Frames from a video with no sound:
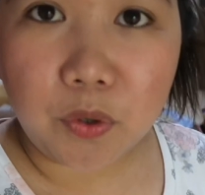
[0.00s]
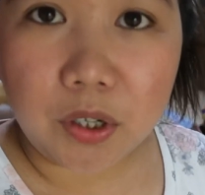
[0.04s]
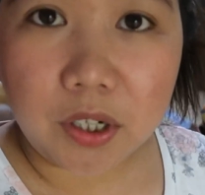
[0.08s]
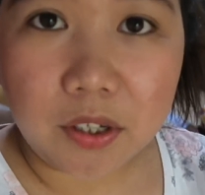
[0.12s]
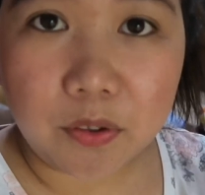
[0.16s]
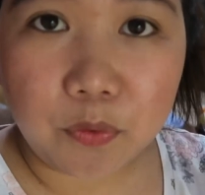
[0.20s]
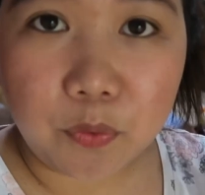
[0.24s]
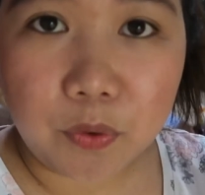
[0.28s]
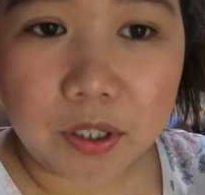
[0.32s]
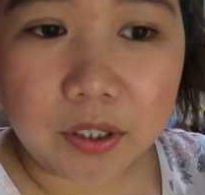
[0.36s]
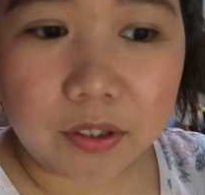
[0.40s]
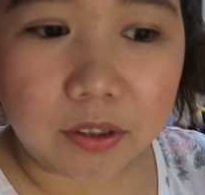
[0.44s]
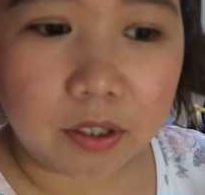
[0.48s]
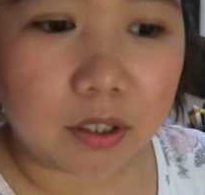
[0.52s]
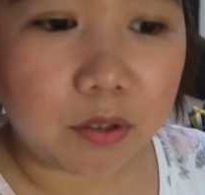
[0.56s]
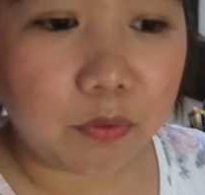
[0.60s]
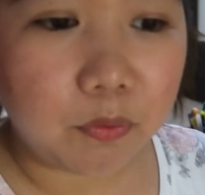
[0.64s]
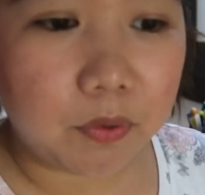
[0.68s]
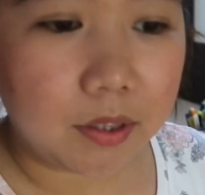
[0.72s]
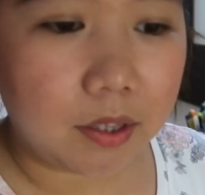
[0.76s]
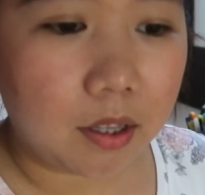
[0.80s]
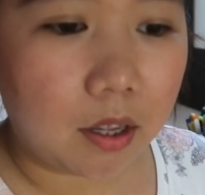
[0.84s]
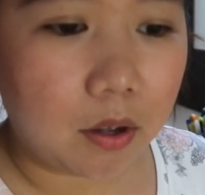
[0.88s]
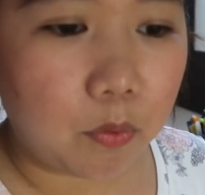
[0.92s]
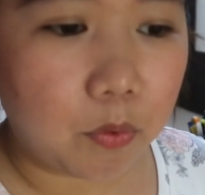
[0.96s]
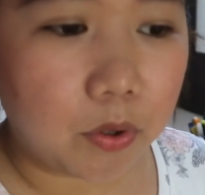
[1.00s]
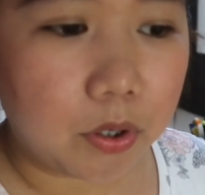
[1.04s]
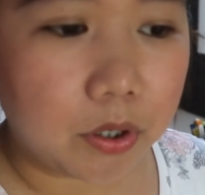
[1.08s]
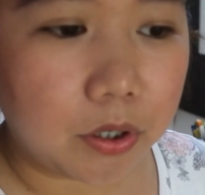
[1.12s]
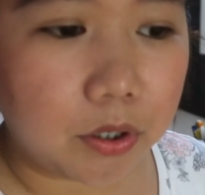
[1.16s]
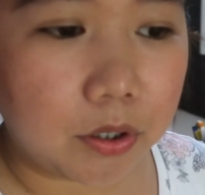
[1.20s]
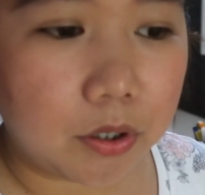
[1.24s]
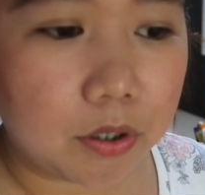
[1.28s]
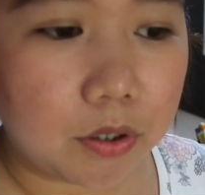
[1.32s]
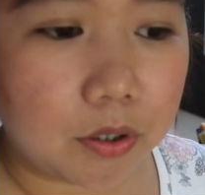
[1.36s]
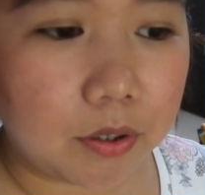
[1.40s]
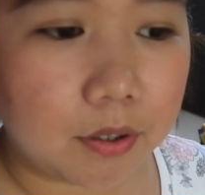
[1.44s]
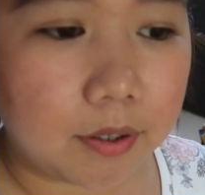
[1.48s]
we're done with
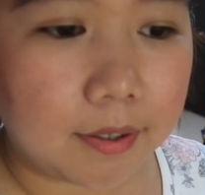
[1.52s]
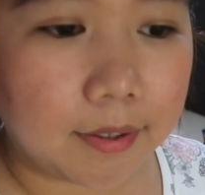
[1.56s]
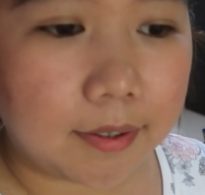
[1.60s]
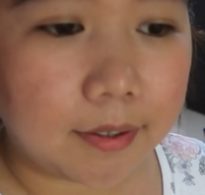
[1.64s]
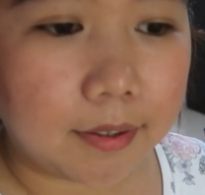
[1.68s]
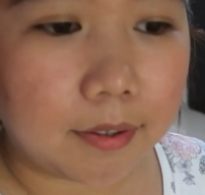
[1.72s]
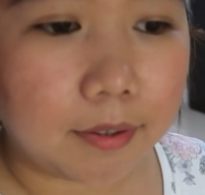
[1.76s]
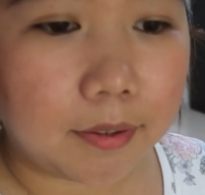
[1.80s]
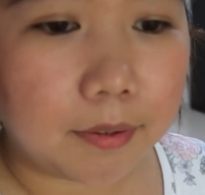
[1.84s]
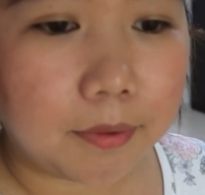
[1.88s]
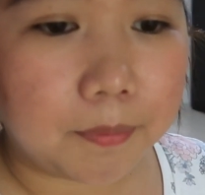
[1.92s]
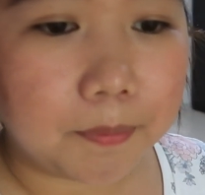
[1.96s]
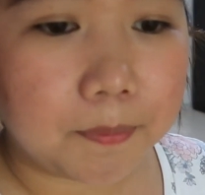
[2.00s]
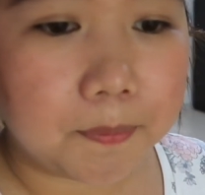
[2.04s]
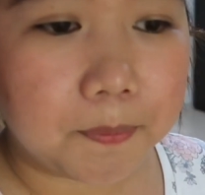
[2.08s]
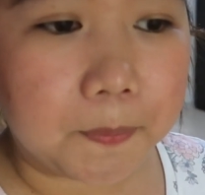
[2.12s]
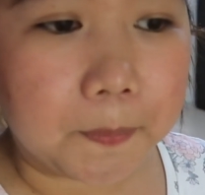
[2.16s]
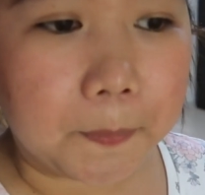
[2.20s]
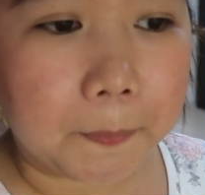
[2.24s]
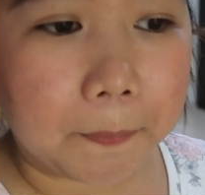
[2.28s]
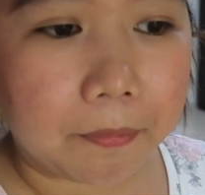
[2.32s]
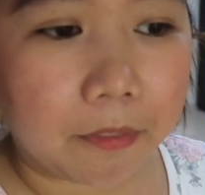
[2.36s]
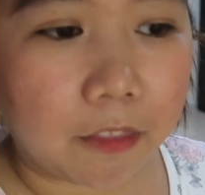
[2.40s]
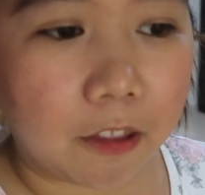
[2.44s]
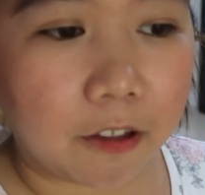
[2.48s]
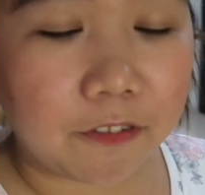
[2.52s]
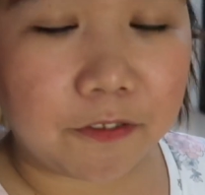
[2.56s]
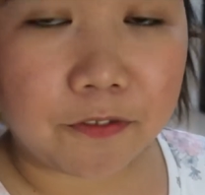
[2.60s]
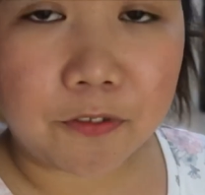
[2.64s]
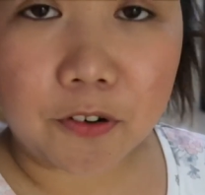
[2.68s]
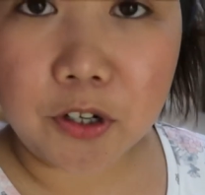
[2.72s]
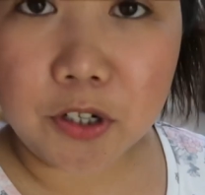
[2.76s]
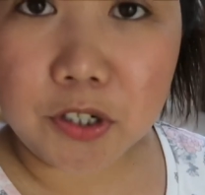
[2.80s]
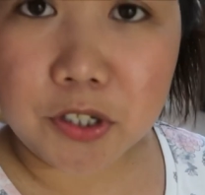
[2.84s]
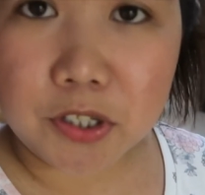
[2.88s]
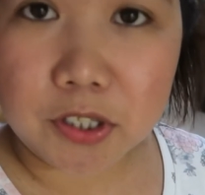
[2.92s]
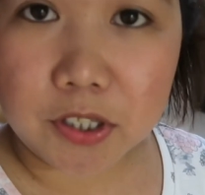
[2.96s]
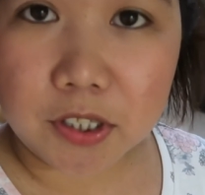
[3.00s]
our
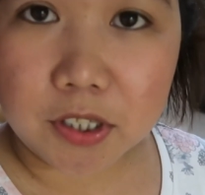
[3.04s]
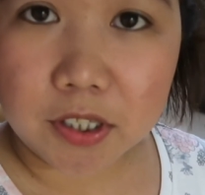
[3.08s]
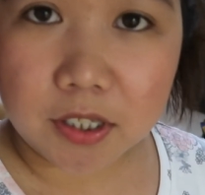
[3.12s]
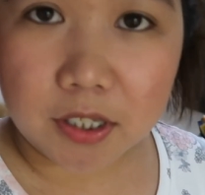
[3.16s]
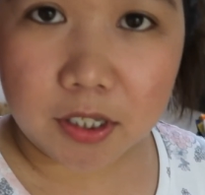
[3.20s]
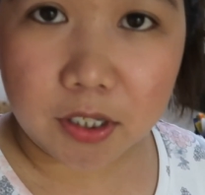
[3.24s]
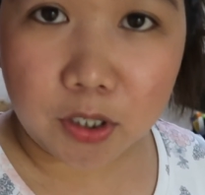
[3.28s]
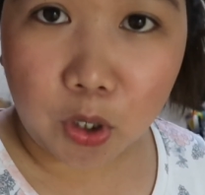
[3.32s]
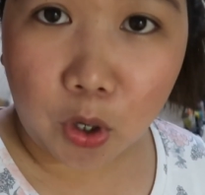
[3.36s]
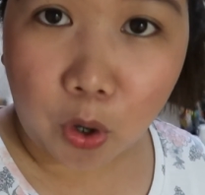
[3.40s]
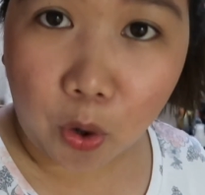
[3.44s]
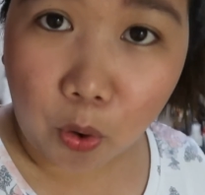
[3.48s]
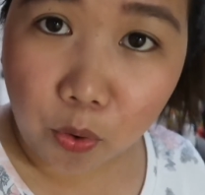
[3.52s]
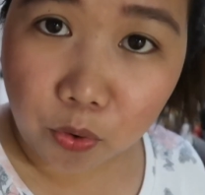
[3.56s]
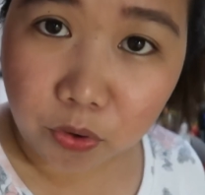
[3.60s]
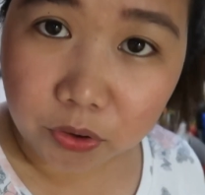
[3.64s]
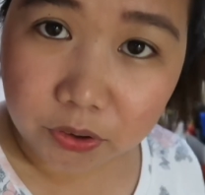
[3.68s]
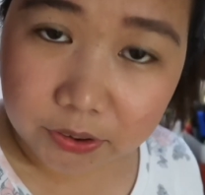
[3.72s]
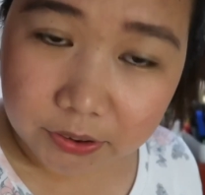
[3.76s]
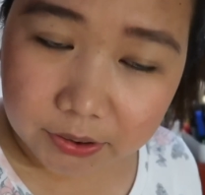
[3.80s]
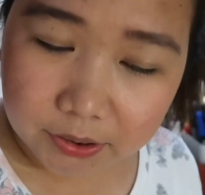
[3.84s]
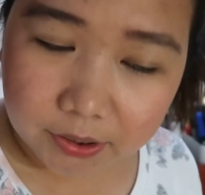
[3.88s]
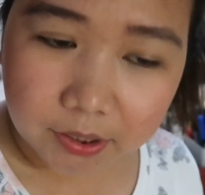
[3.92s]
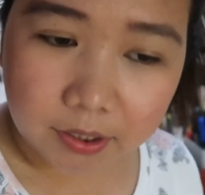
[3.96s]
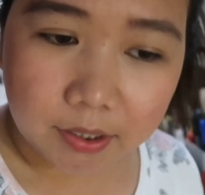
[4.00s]
first coat,